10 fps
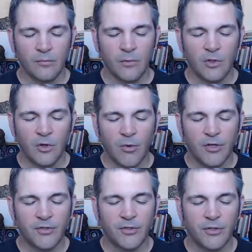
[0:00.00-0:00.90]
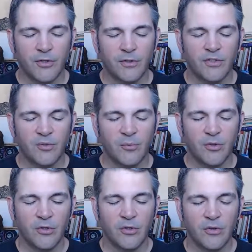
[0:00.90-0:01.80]
And our mantra is
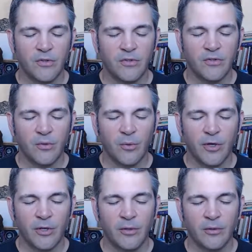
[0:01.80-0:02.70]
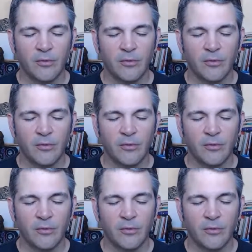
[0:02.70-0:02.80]
simply, this is the way.